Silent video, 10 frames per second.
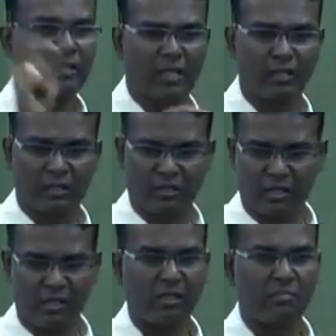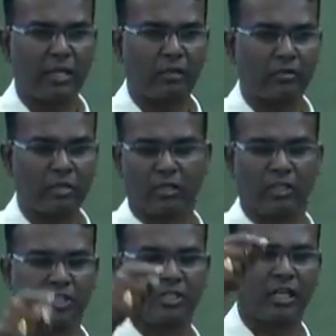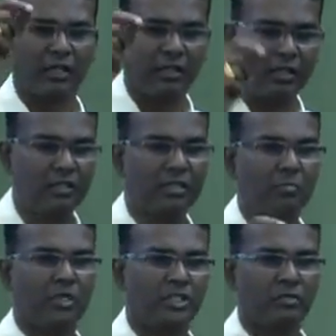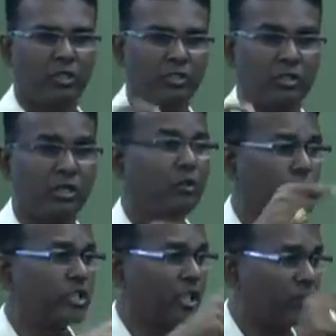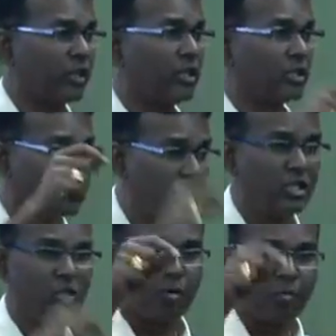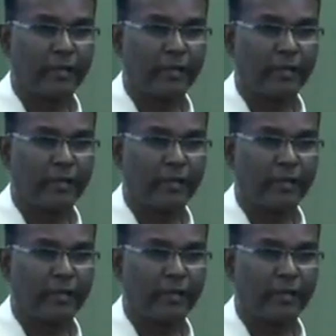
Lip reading: tell that there is a microcirculation and there is a machine which can see your